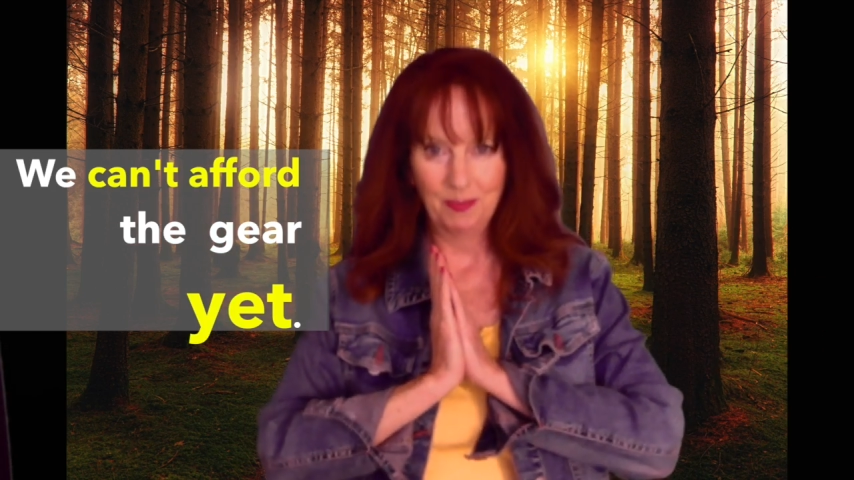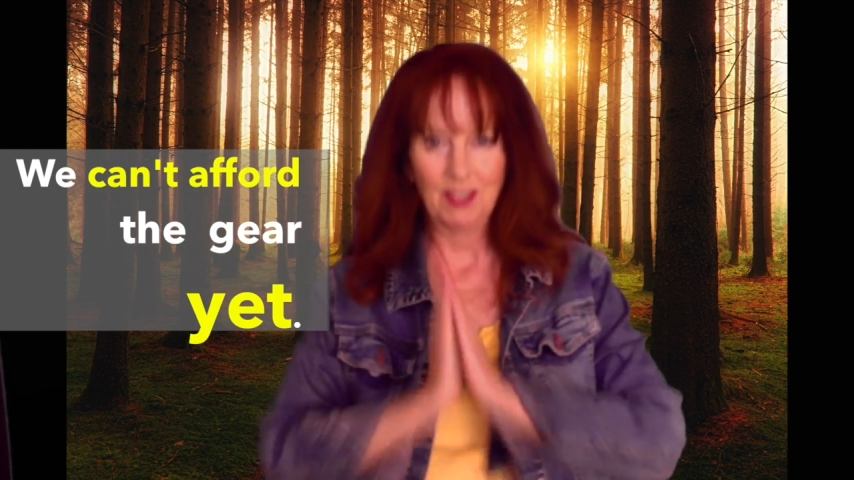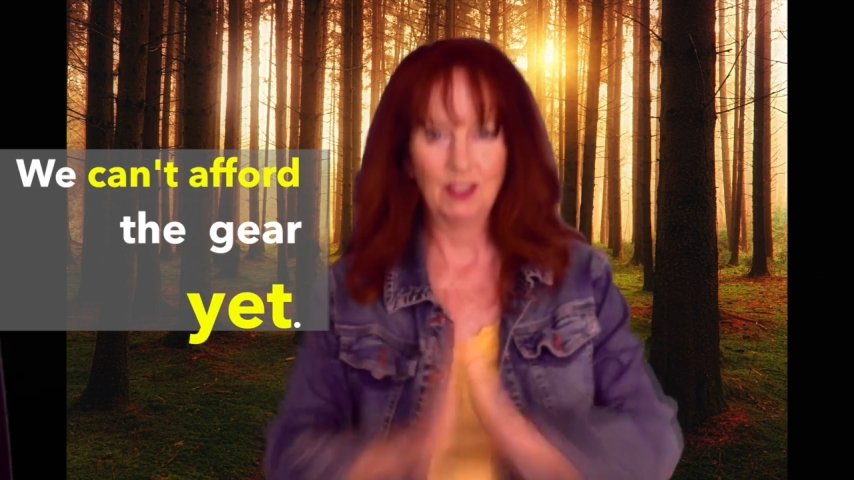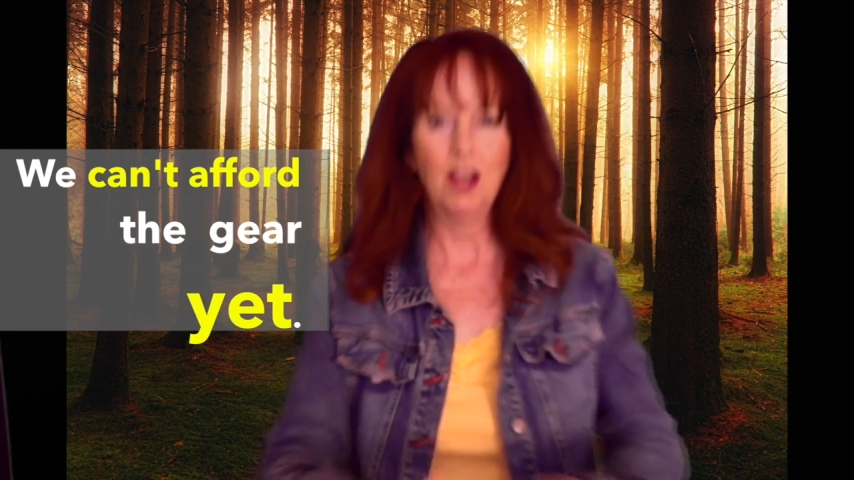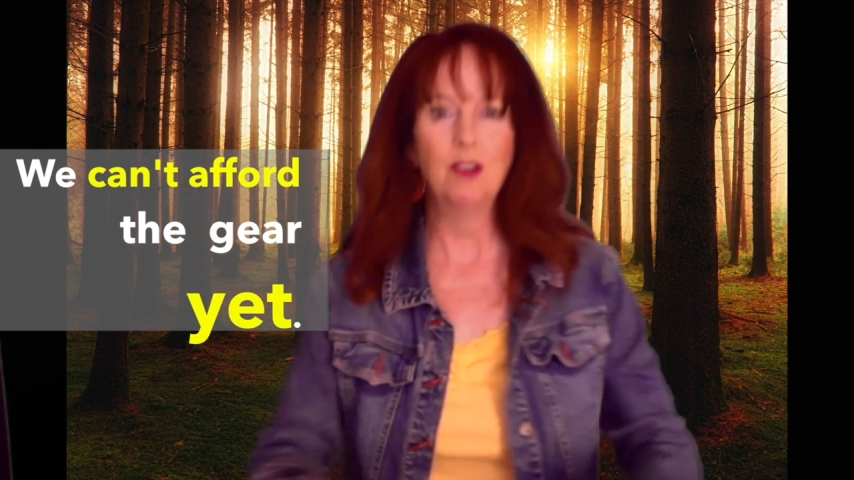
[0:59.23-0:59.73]

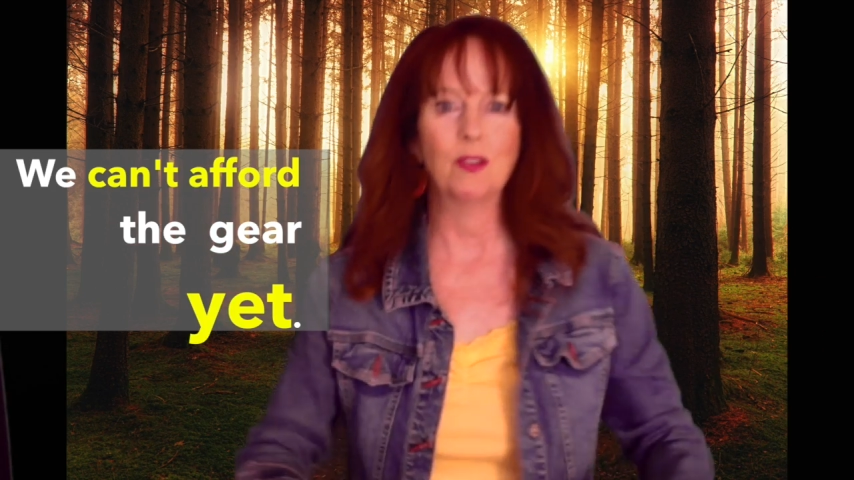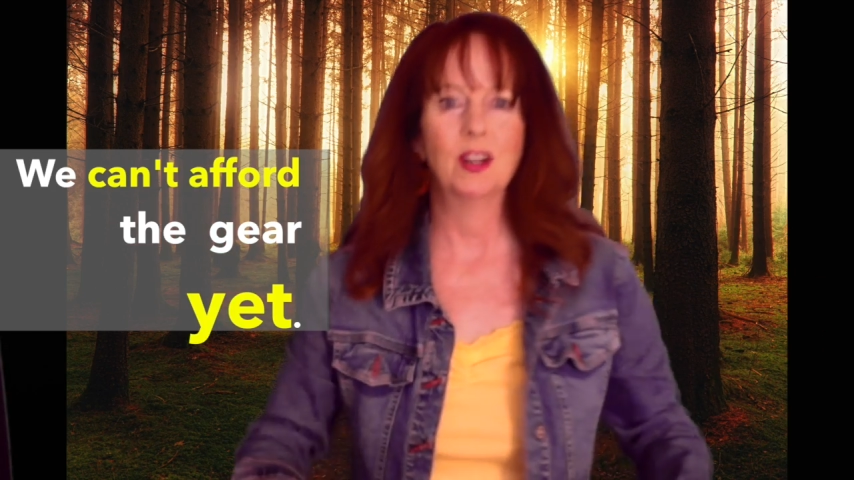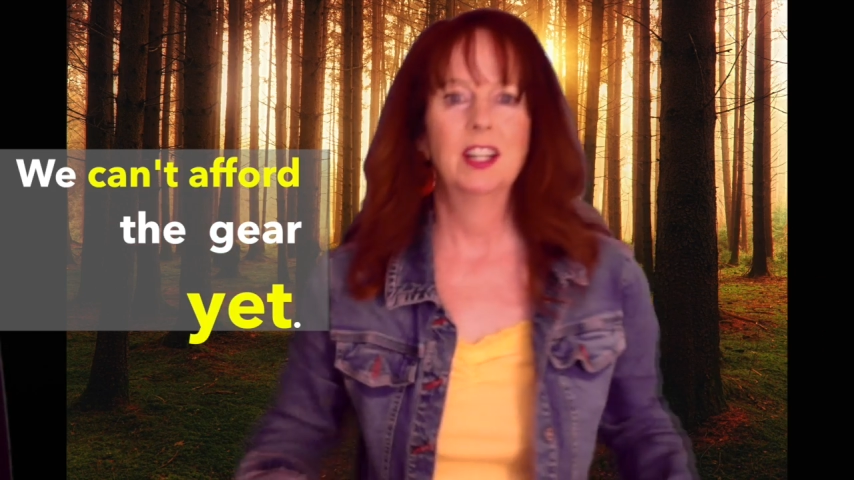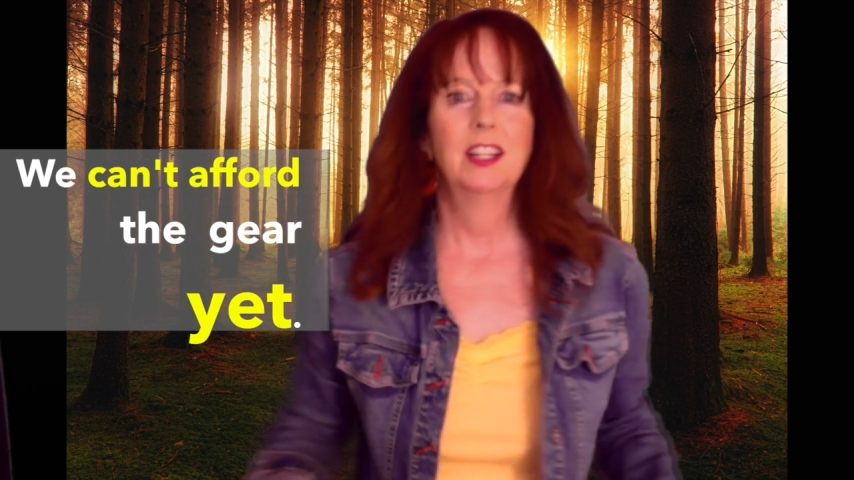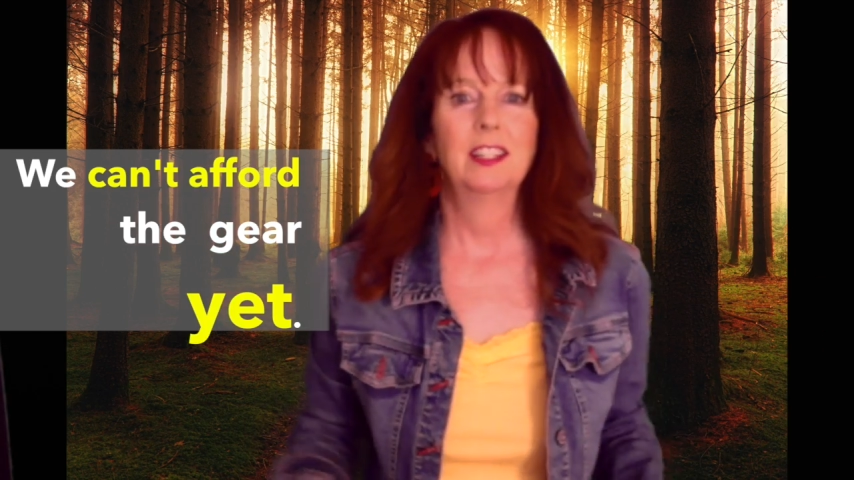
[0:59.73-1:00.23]
So
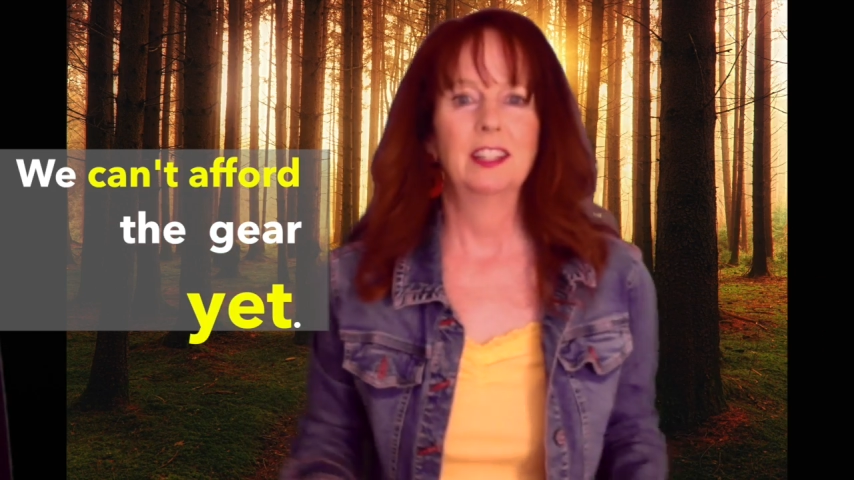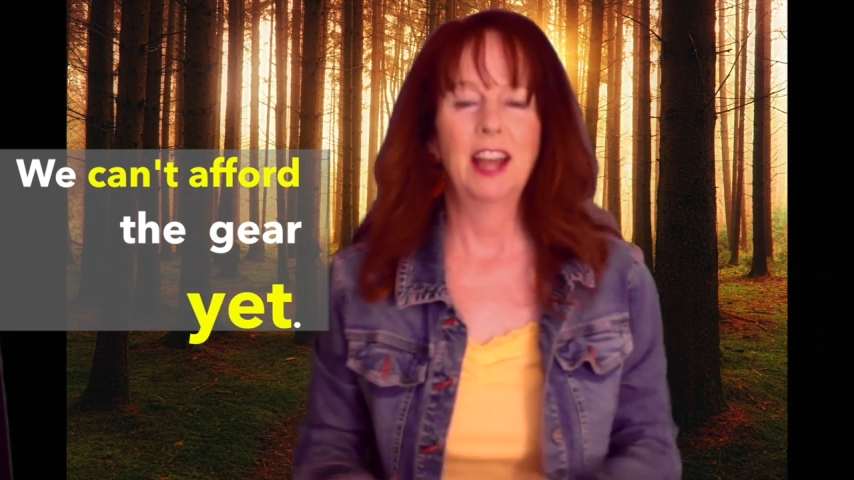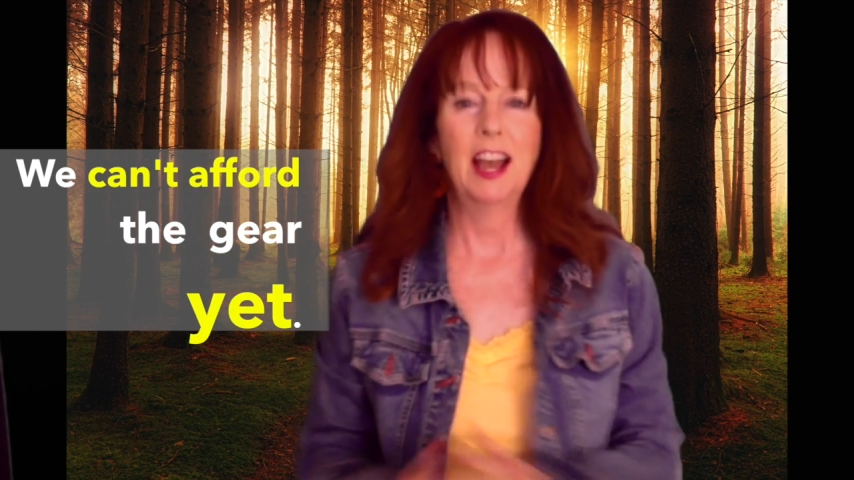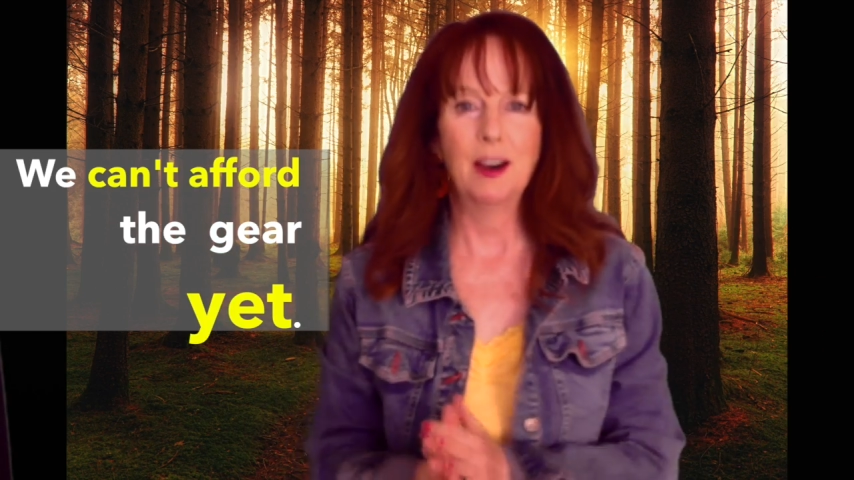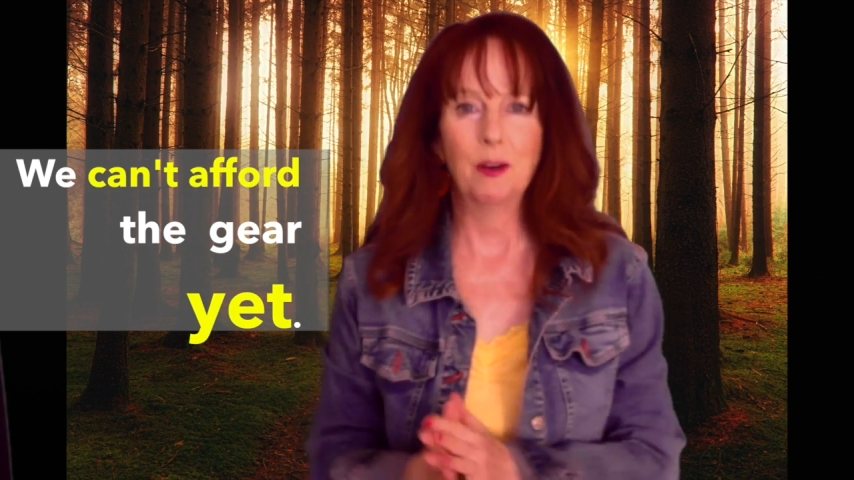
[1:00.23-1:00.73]

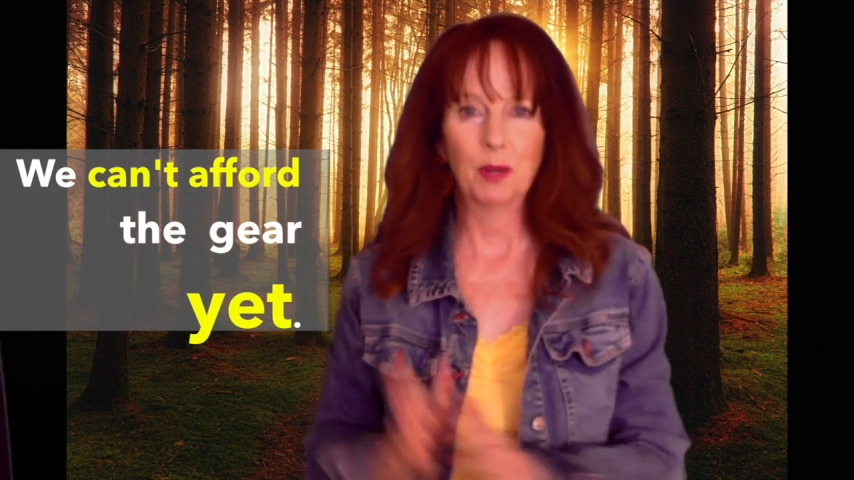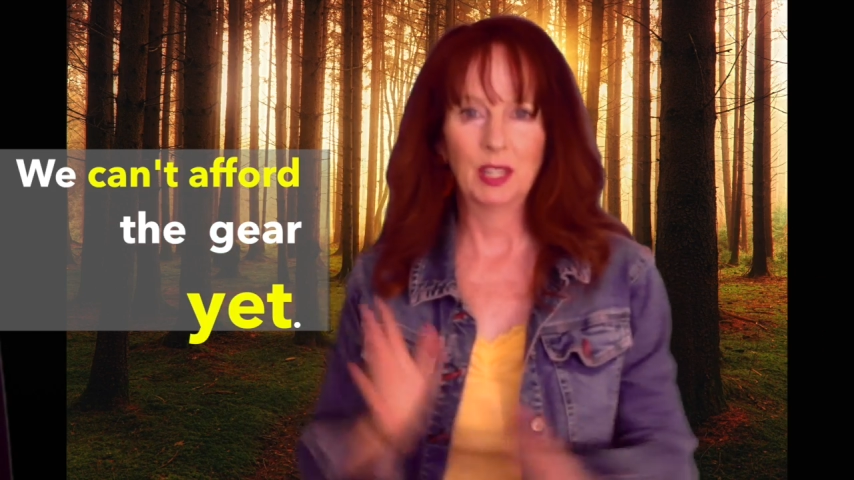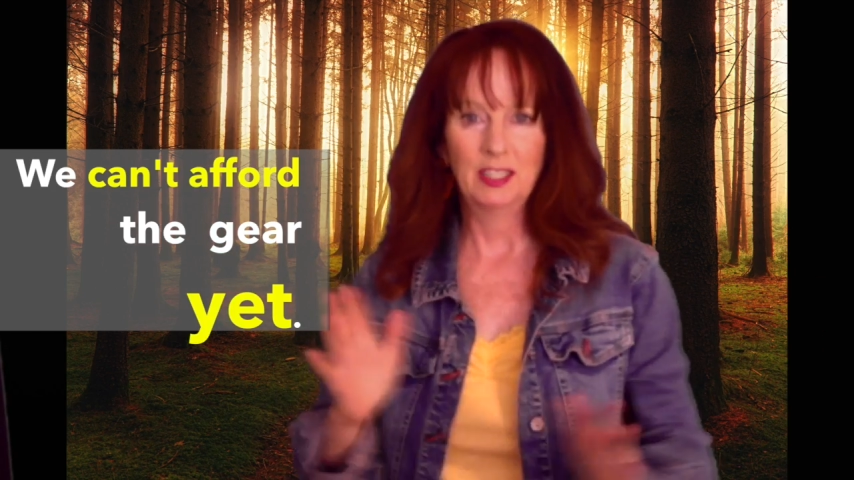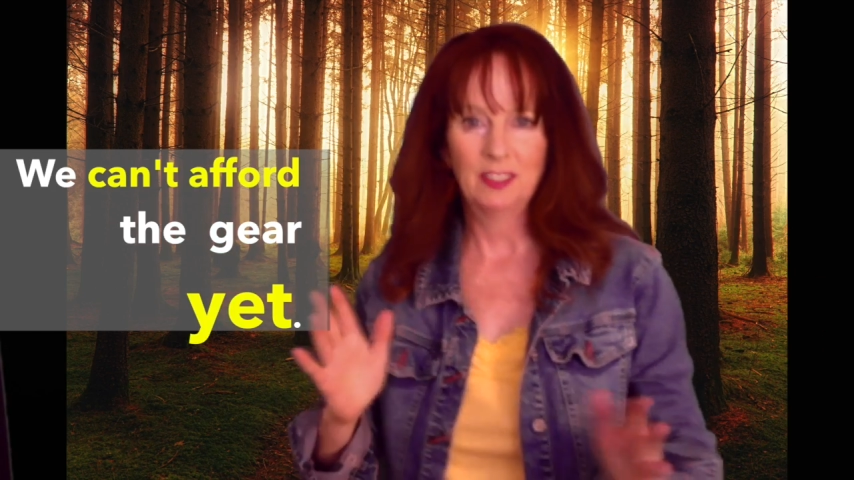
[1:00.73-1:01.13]
now we're going to